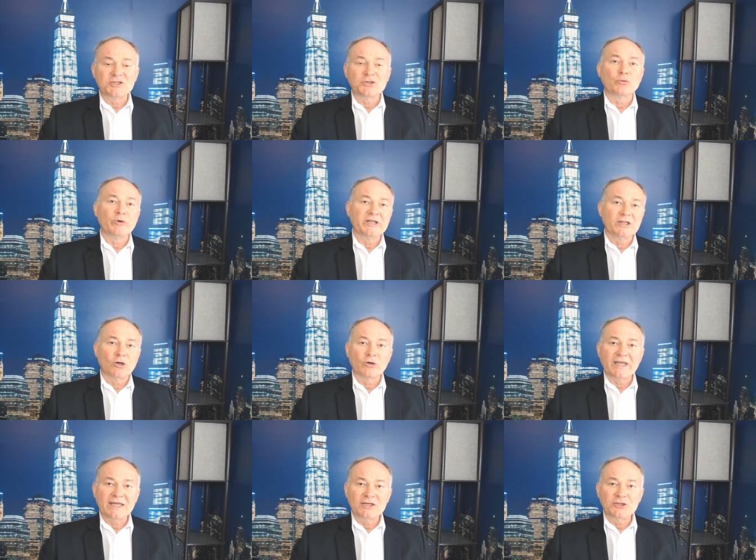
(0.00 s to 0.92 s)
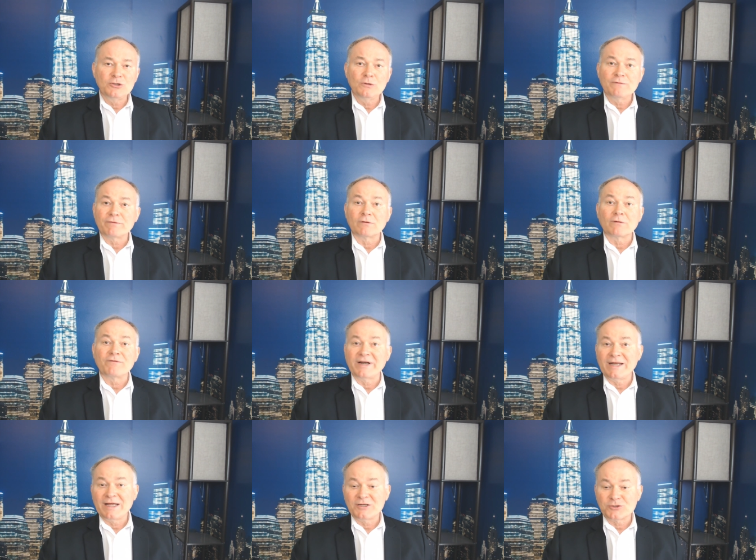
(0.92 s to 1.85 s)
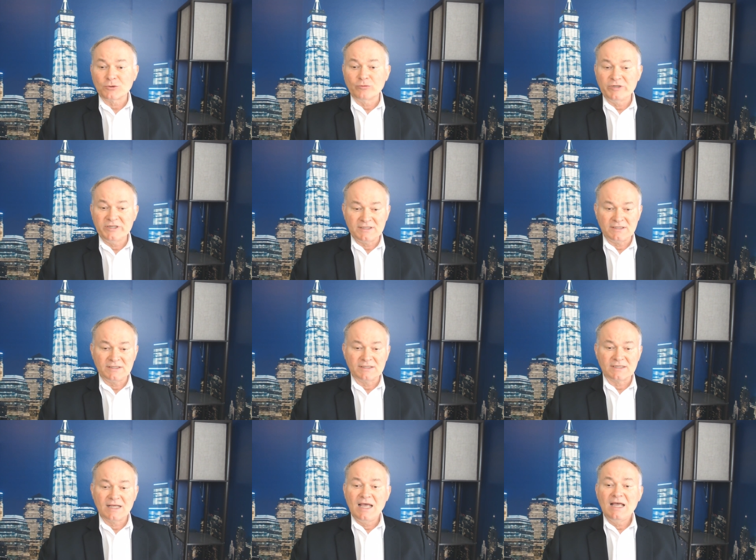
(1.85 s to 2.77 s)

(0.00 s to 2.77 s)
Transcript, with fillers: to relocate to for financial reasons?